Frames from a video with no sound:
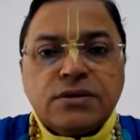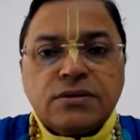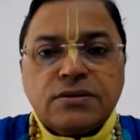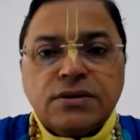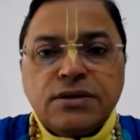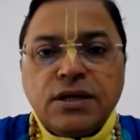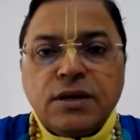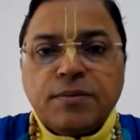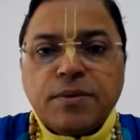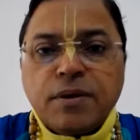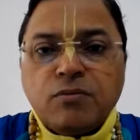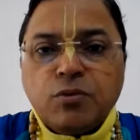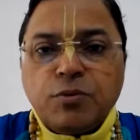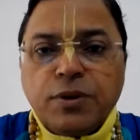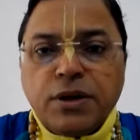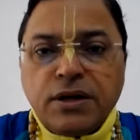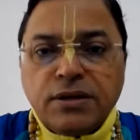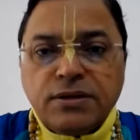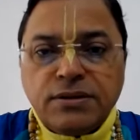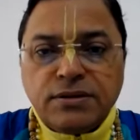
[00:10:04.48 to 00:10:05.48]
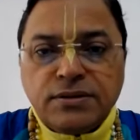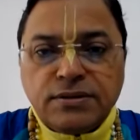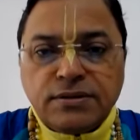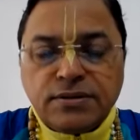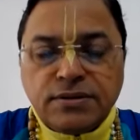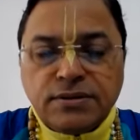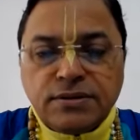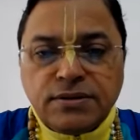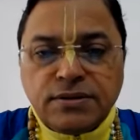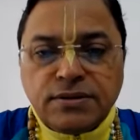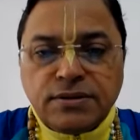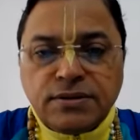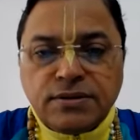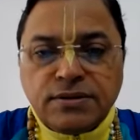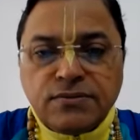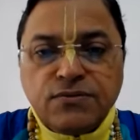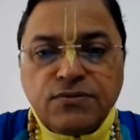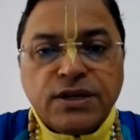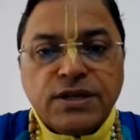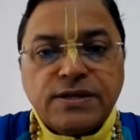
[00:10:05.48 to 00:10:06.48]
Srila Prabhupada
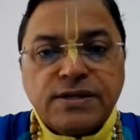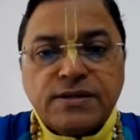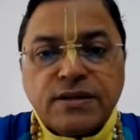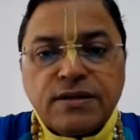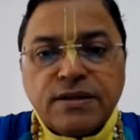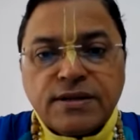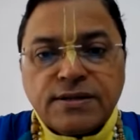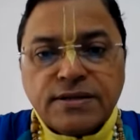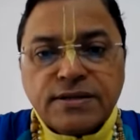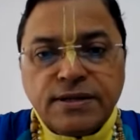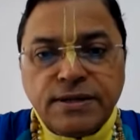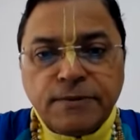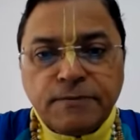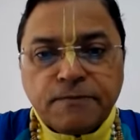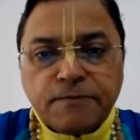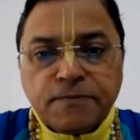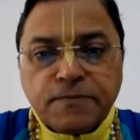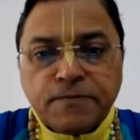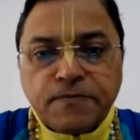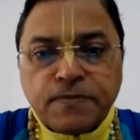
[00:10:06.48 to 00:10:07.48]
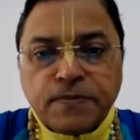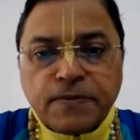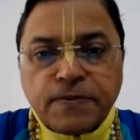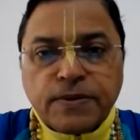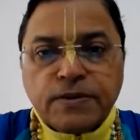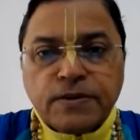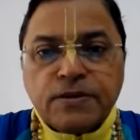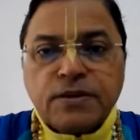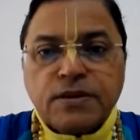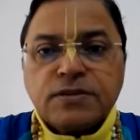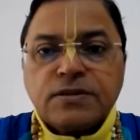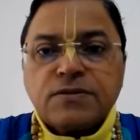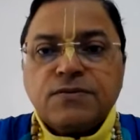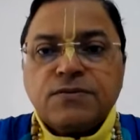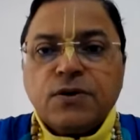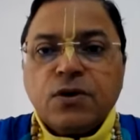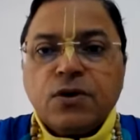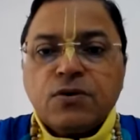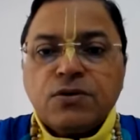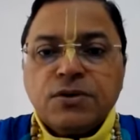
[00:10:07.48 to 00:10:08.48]
very seriously. Just
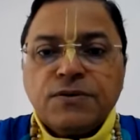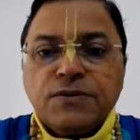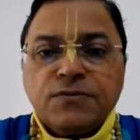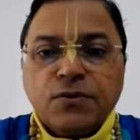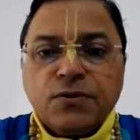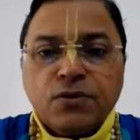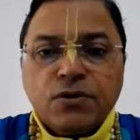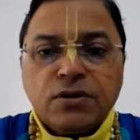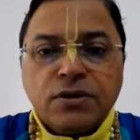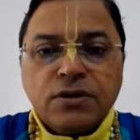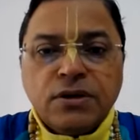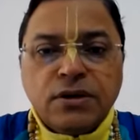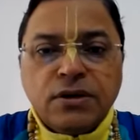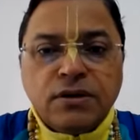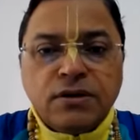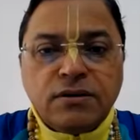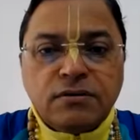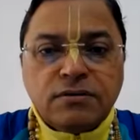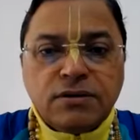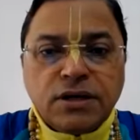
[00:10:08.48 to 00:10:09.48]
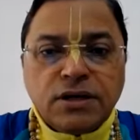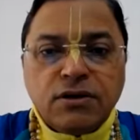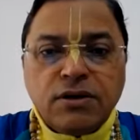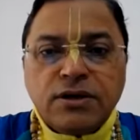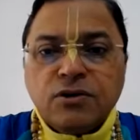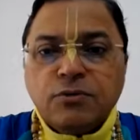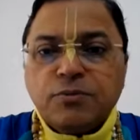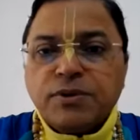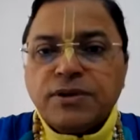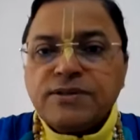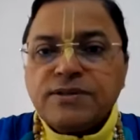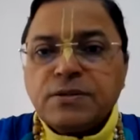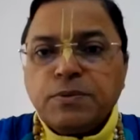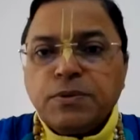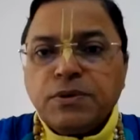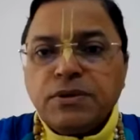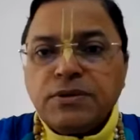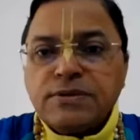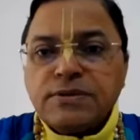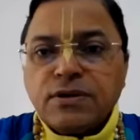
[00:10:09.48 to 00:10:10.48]
follow the four regulatory
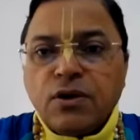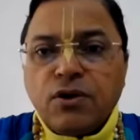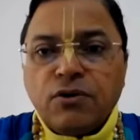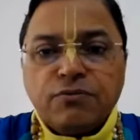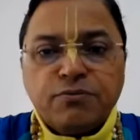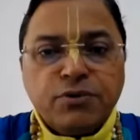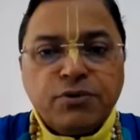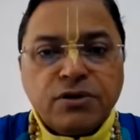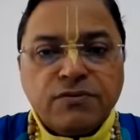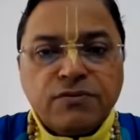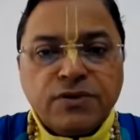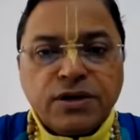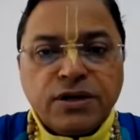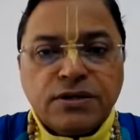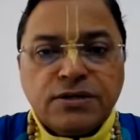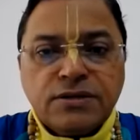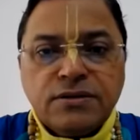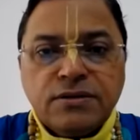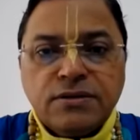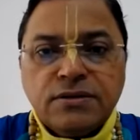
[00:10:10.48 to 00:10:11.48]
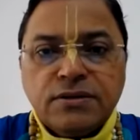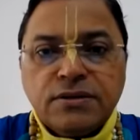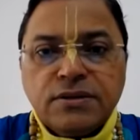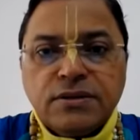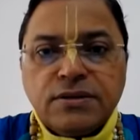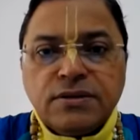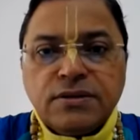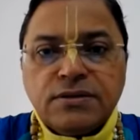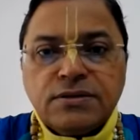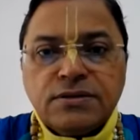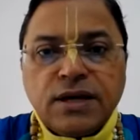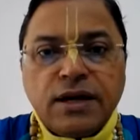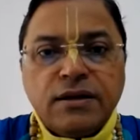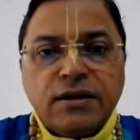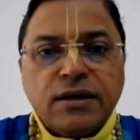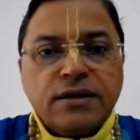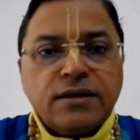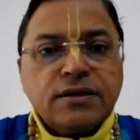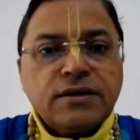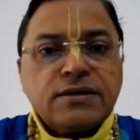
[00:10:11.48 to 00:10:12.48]
principles of purification, chant
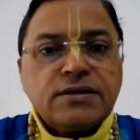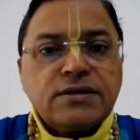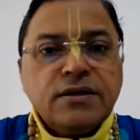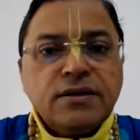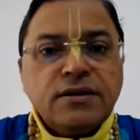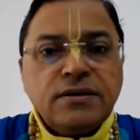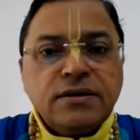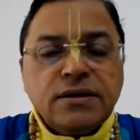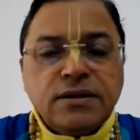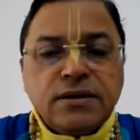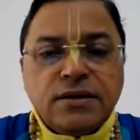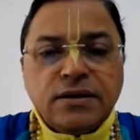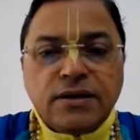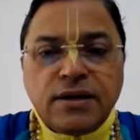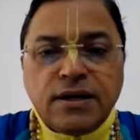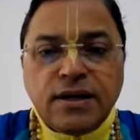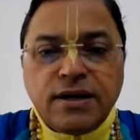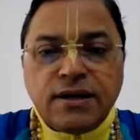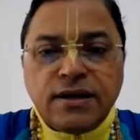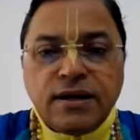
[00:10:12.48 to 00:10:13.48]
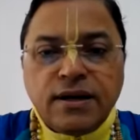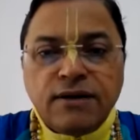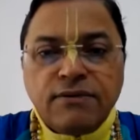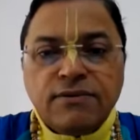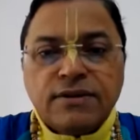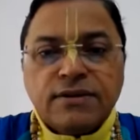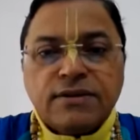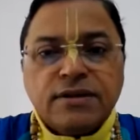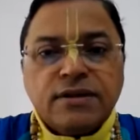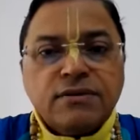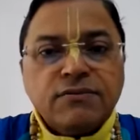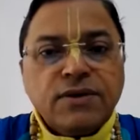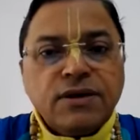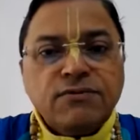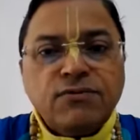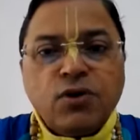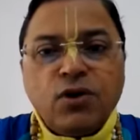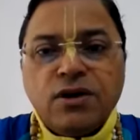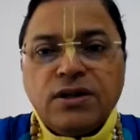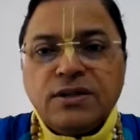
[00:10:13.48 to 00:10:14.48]
Hare Krishna, and everything
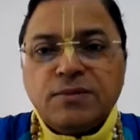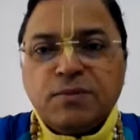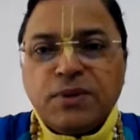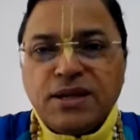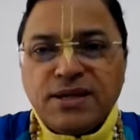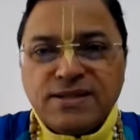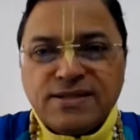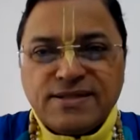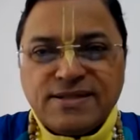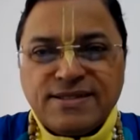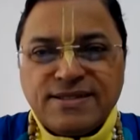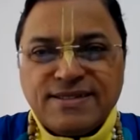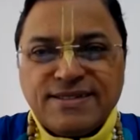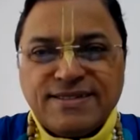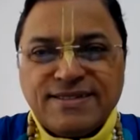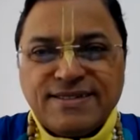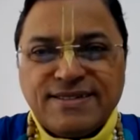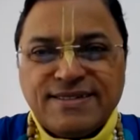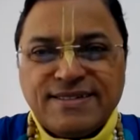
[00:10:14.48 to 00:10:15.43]
will fall in place.